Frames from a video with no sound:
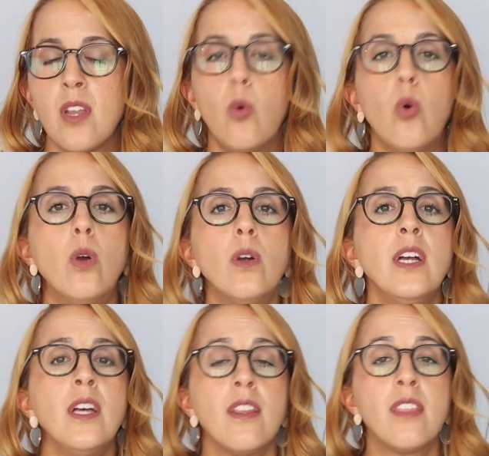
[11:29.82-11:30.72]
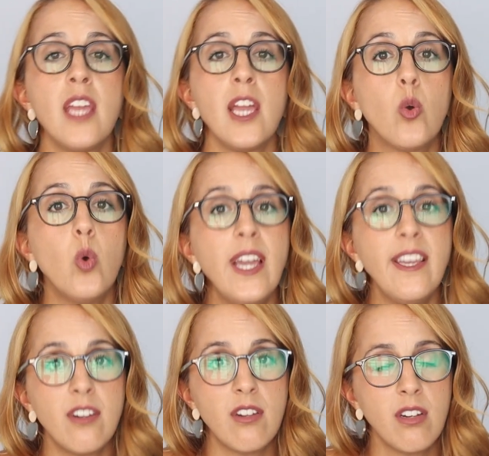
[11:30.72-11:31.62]
Or the
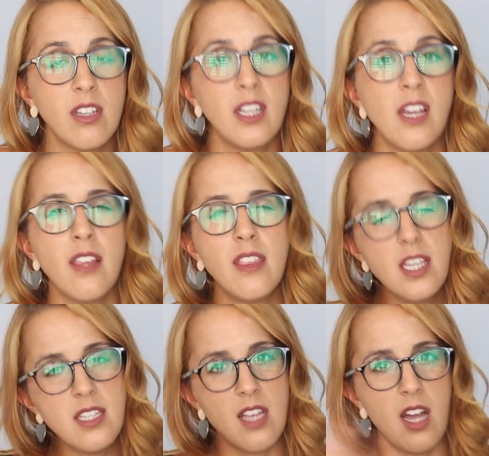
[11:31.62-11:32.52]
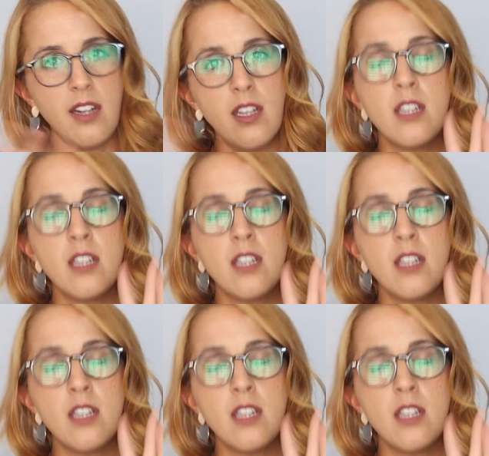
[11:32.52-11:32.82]
equator. These are